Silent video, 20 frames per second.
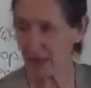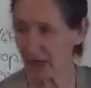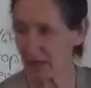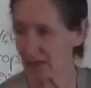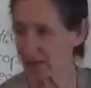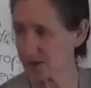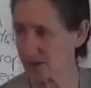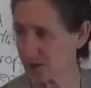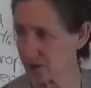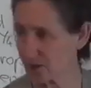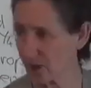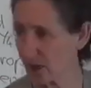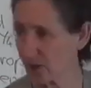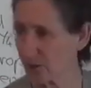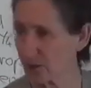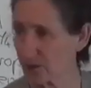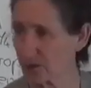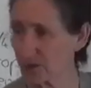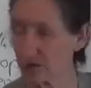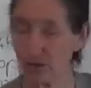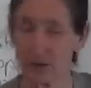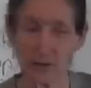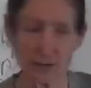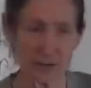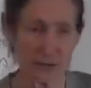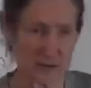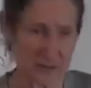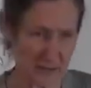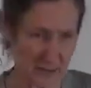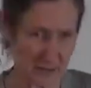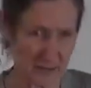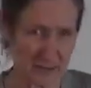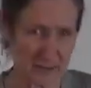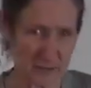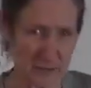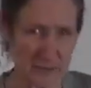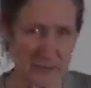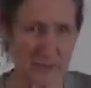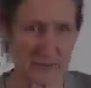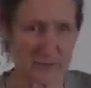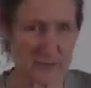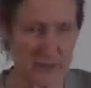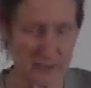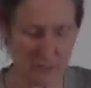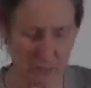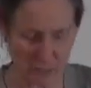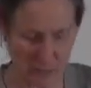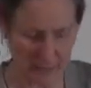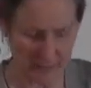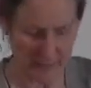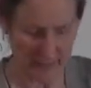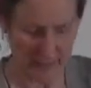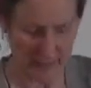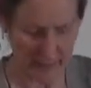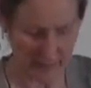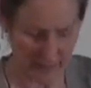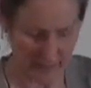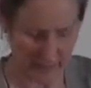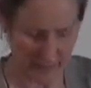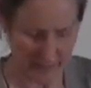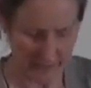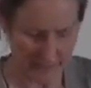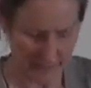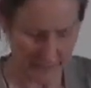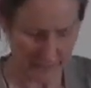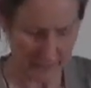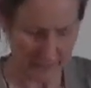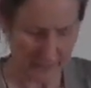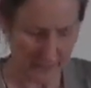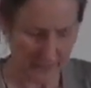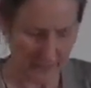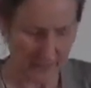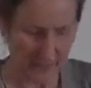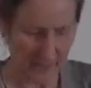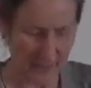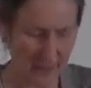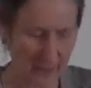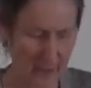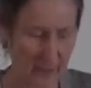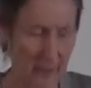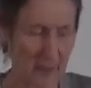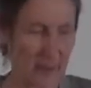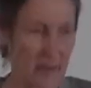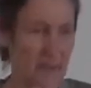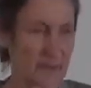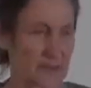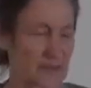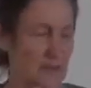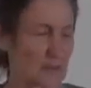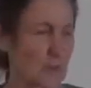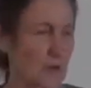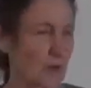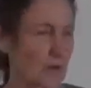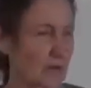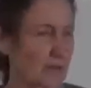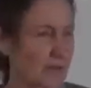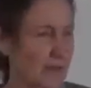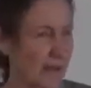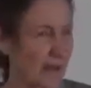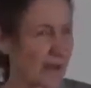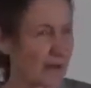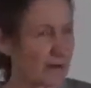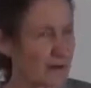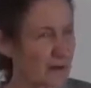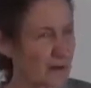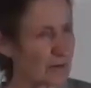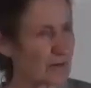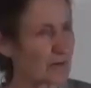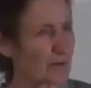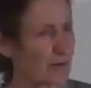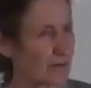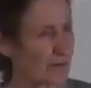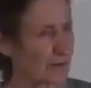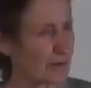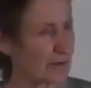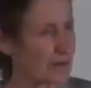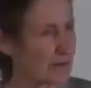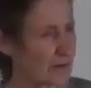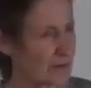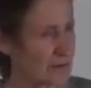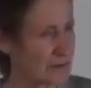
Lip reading: cancer, I wouldn't use this, but if someone had a swollen ankle or a